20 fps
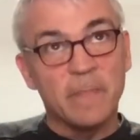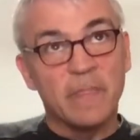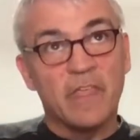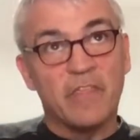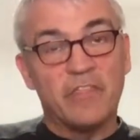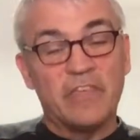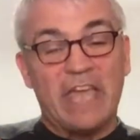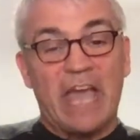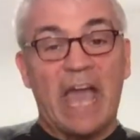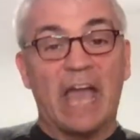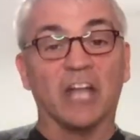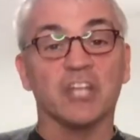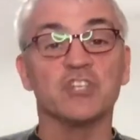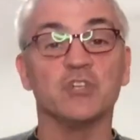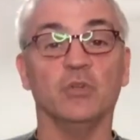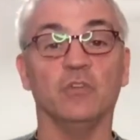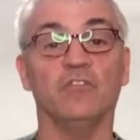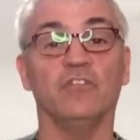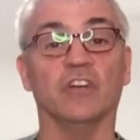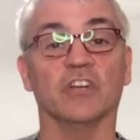the
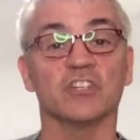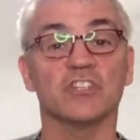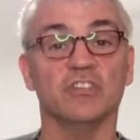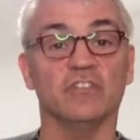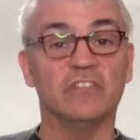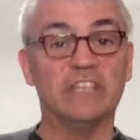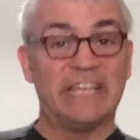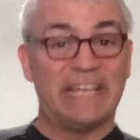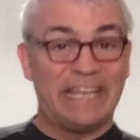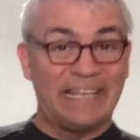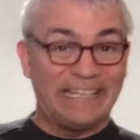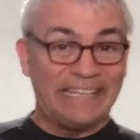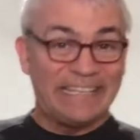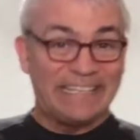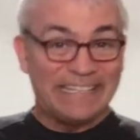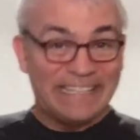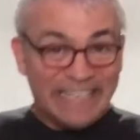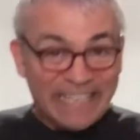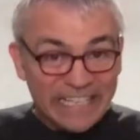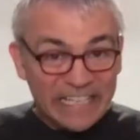actual function of the
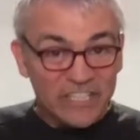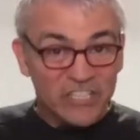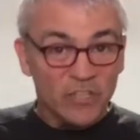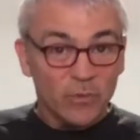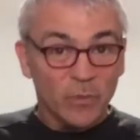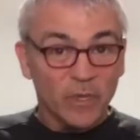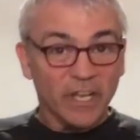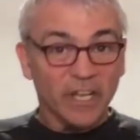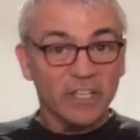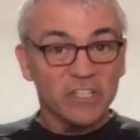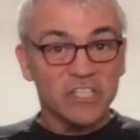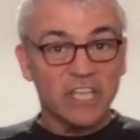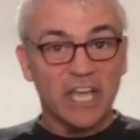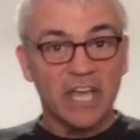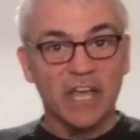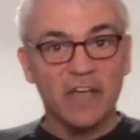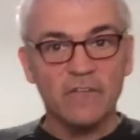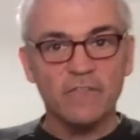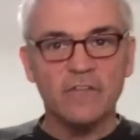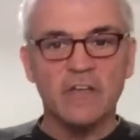LEDs that we're going to
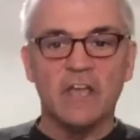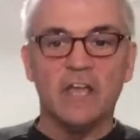have.